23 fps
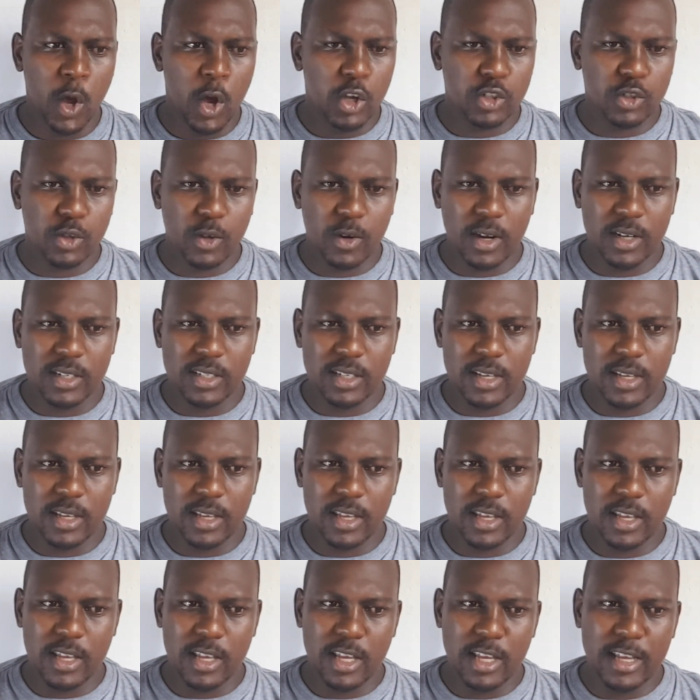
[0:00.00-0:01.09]
So
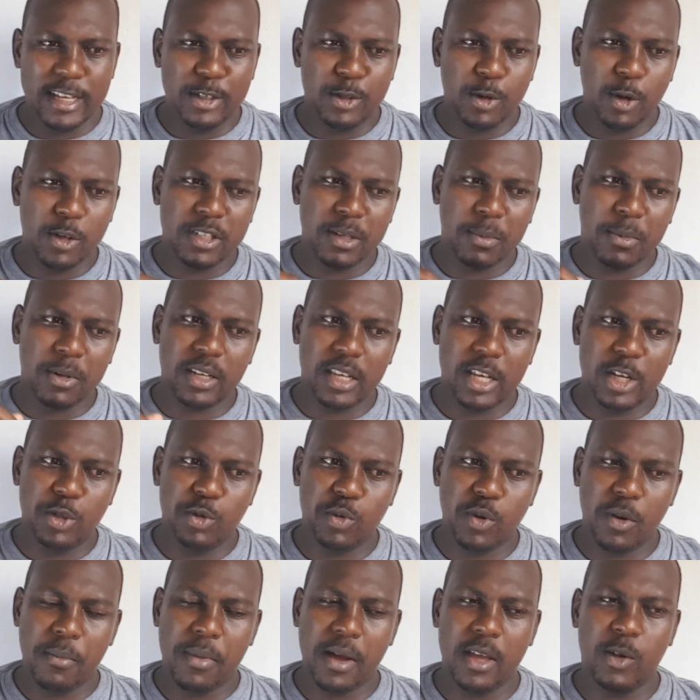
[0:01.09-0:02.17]
he talks about the
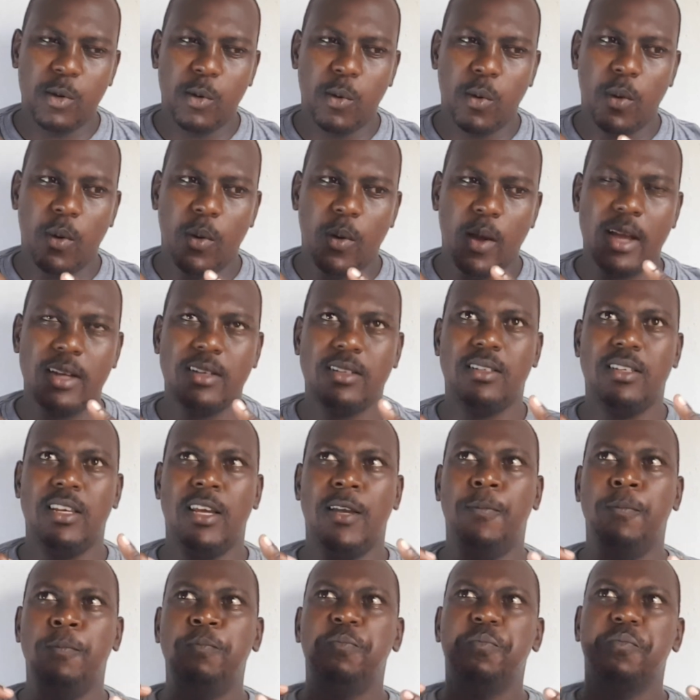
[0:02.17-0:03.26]
issue where I can say
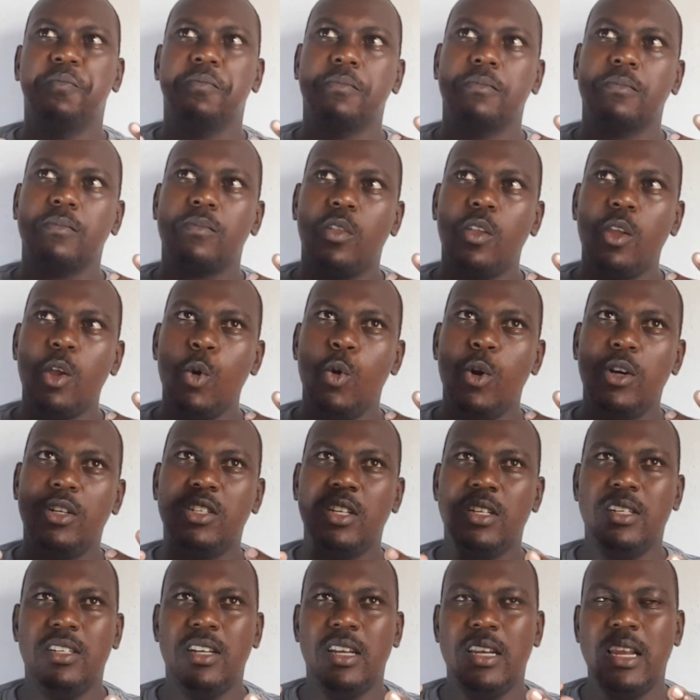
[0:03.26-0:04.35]

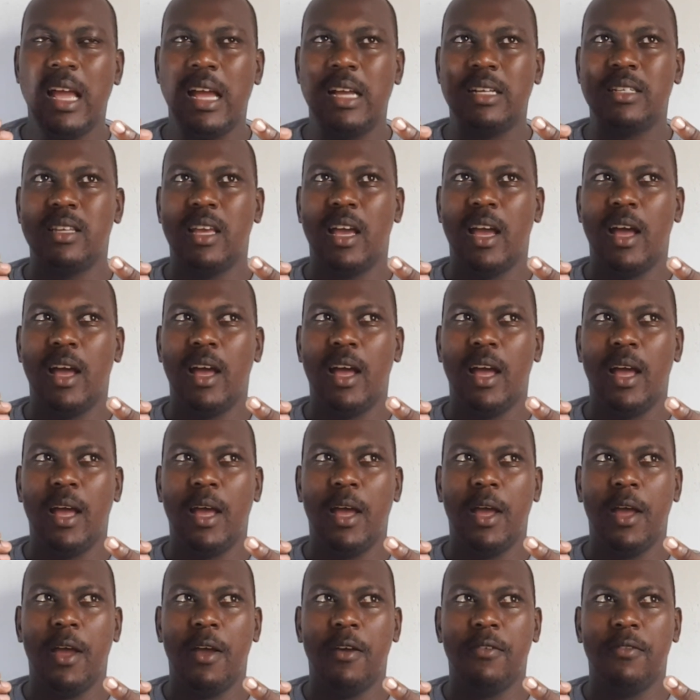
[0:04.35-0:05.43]
Tradition has
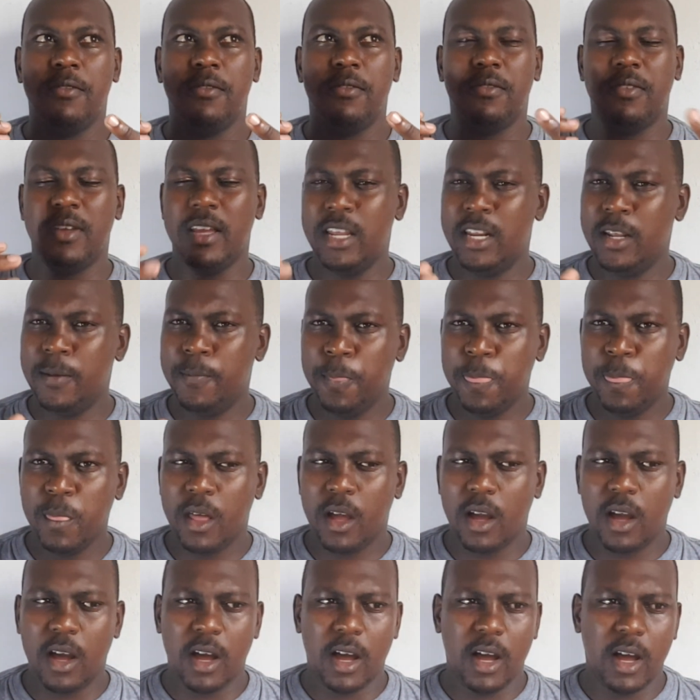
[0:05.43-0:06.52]
a very
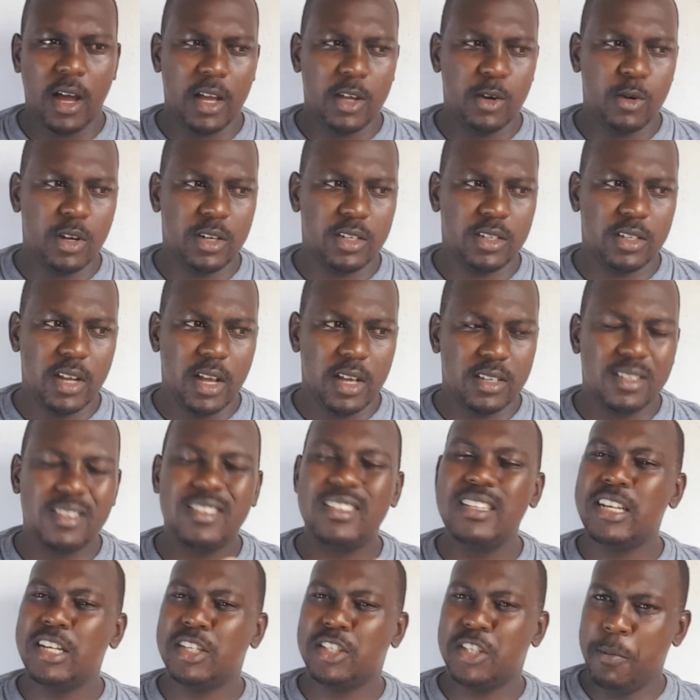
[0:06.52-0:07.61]

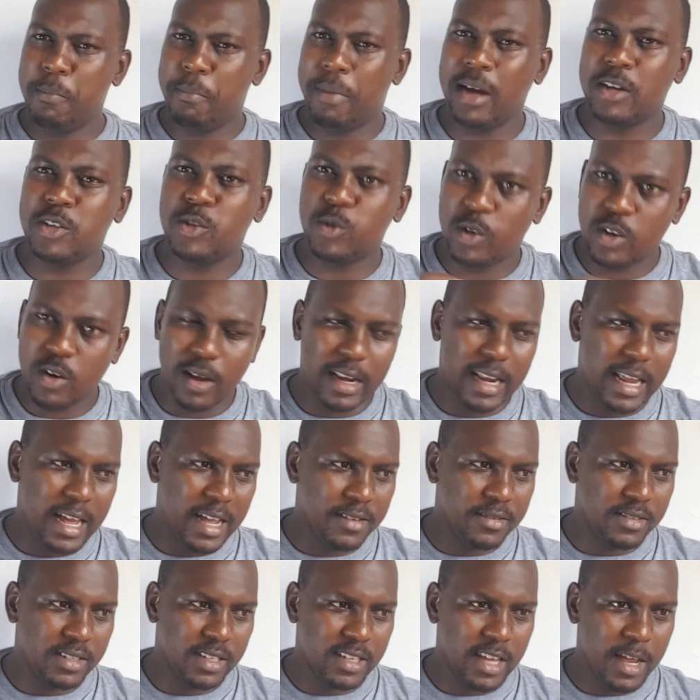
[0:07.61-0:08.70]
serious impact on our
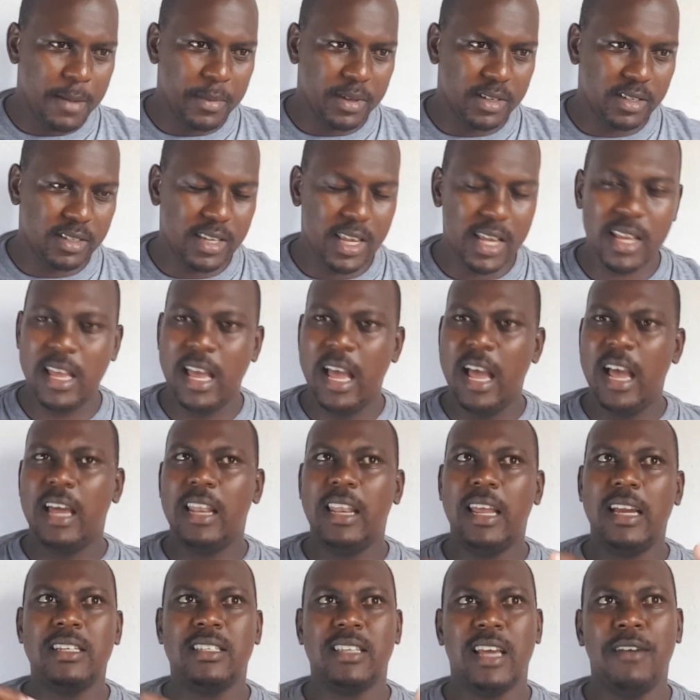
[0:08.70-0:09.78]
lives, as I may say.
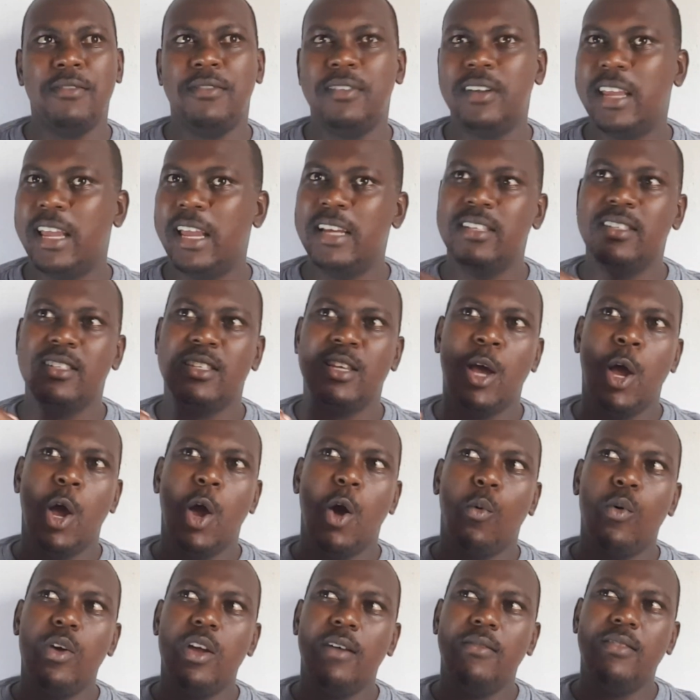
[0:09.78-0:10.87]
Like, as Africans,
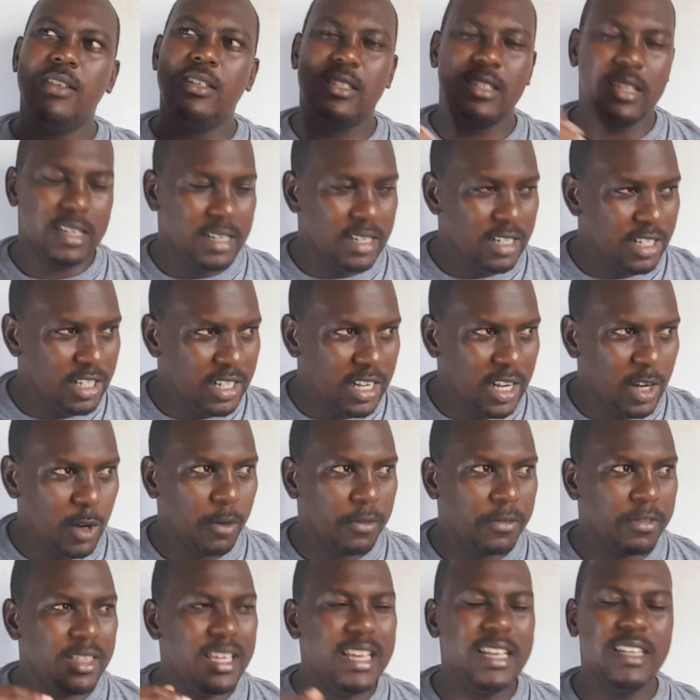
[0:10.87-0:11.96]
we have the tradition of
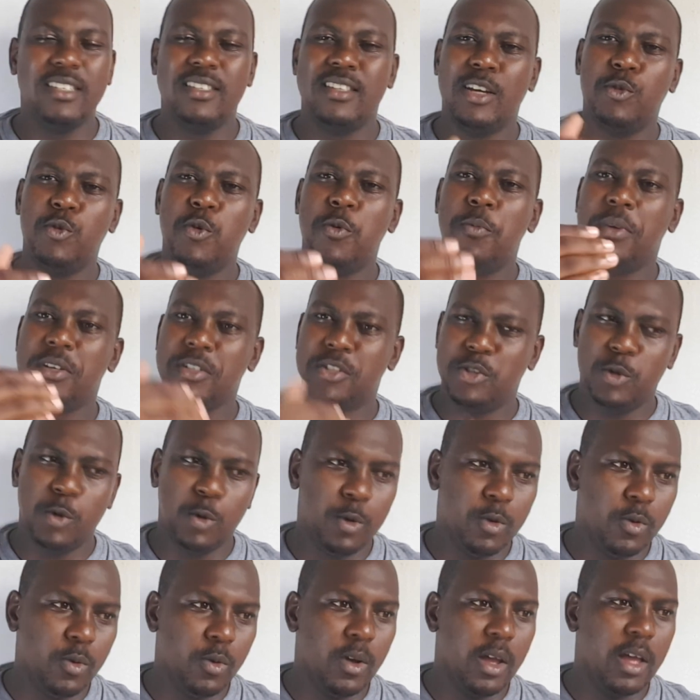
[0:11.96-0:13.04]
things that we must
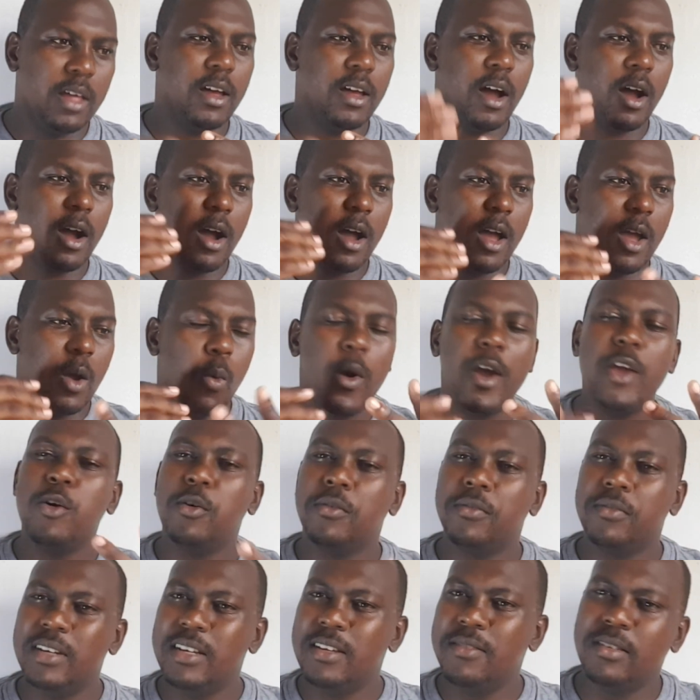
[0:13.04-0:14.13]
do, a way of
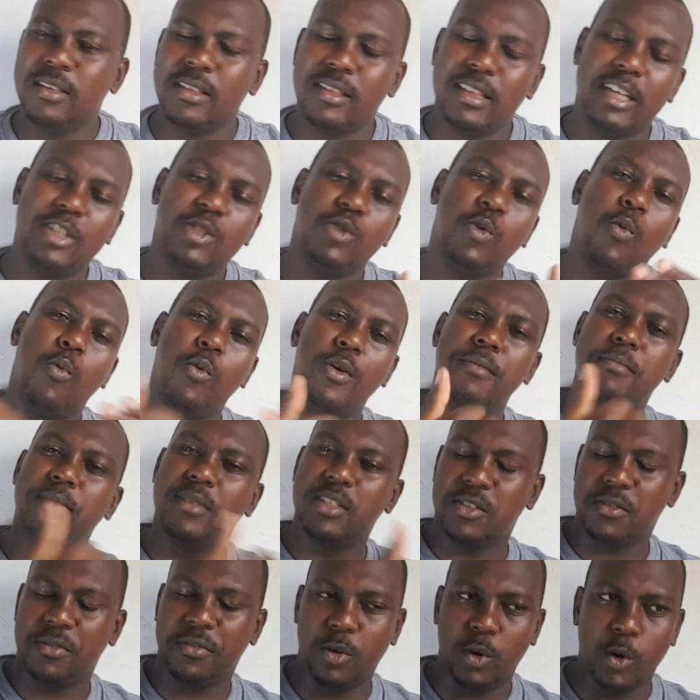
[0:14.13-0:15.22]
living that we must
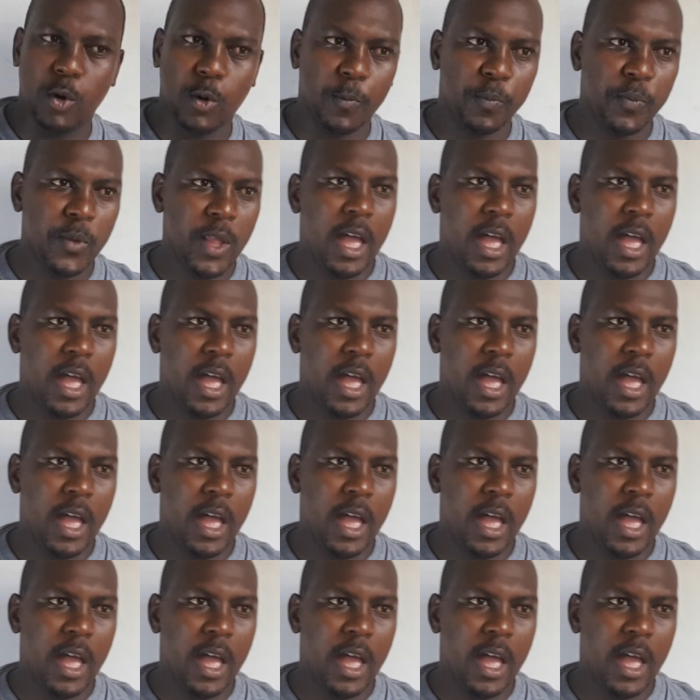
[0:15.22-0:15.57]
follow.